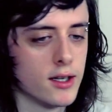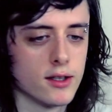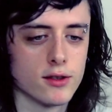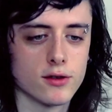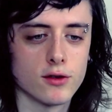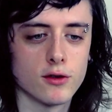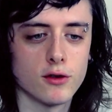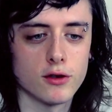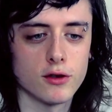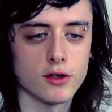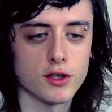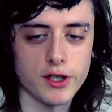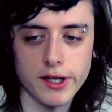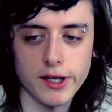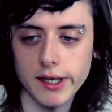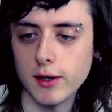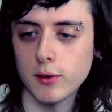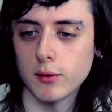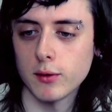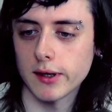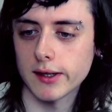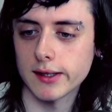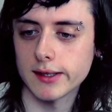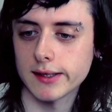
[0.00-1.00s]
So
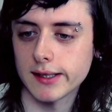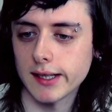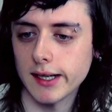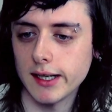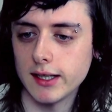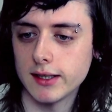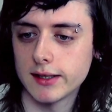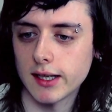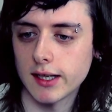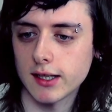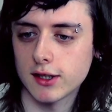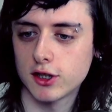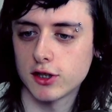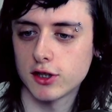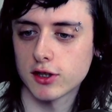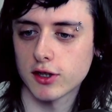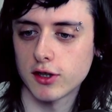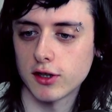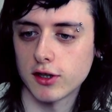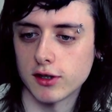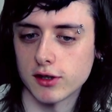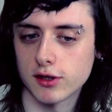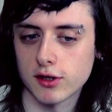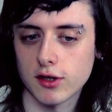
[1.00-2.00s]
Shaniqua decides that she's
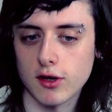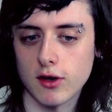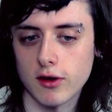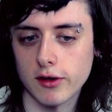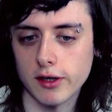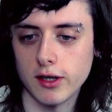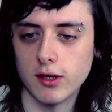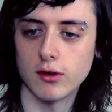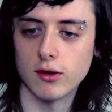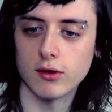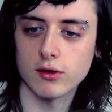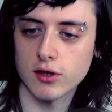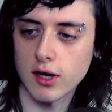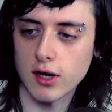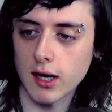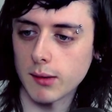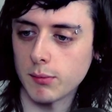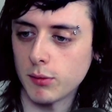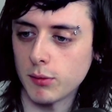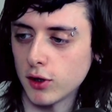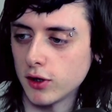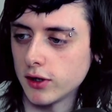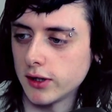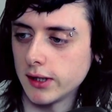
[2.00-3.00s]
going to start, trying to
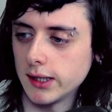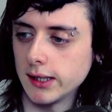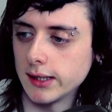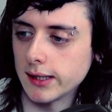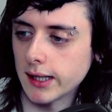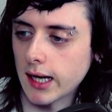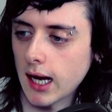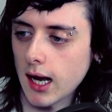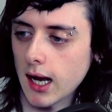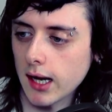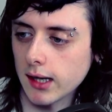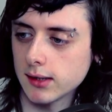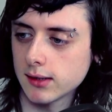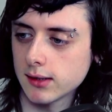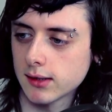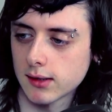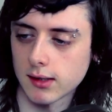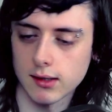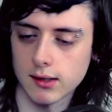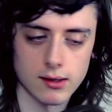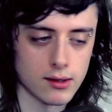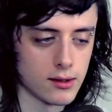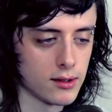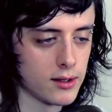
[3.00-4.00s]
punch these
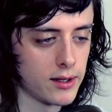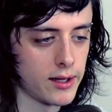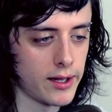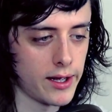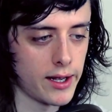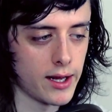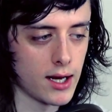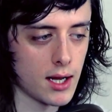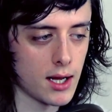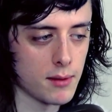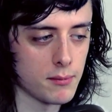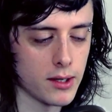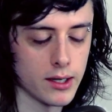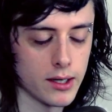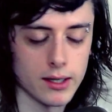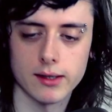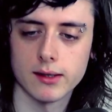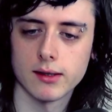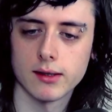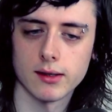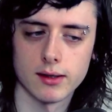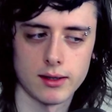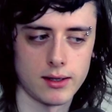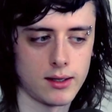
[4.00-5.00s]
guys. And I'm
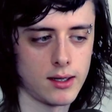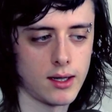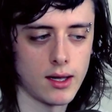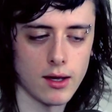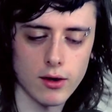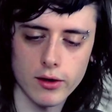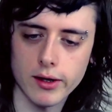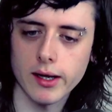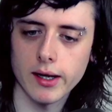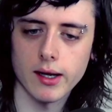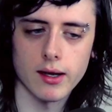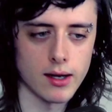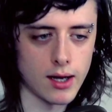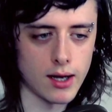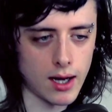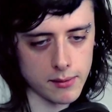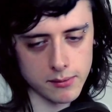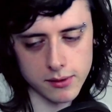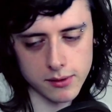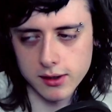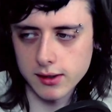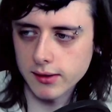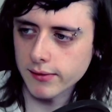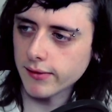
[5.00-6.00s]
like, okay,
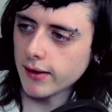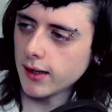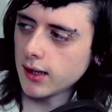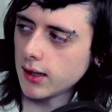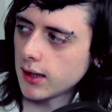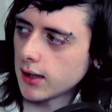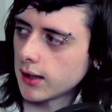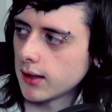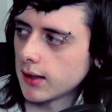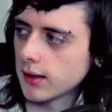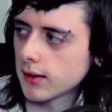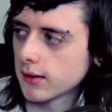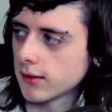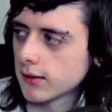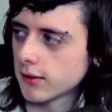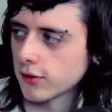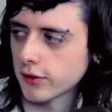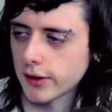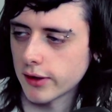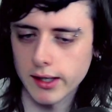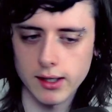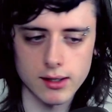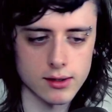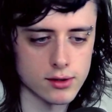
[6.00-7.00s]
I'm going to defend her here.
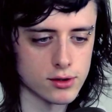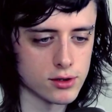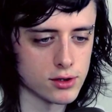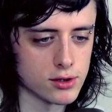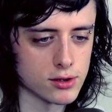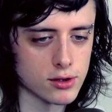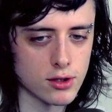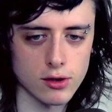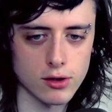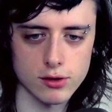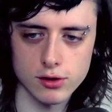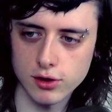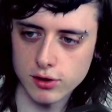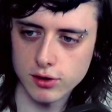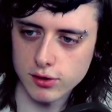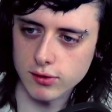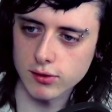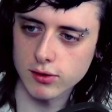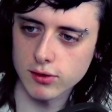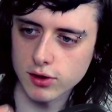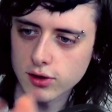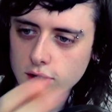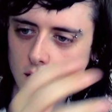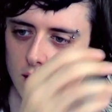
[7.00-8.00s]
Okay, because she's
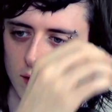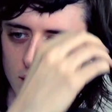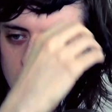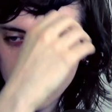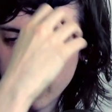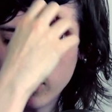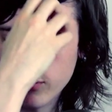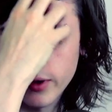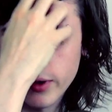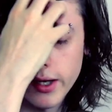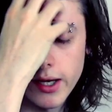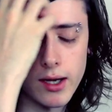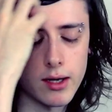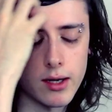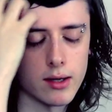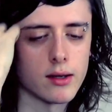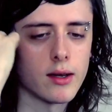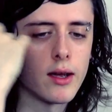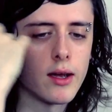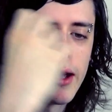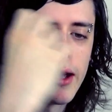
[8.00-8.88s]
not ran away.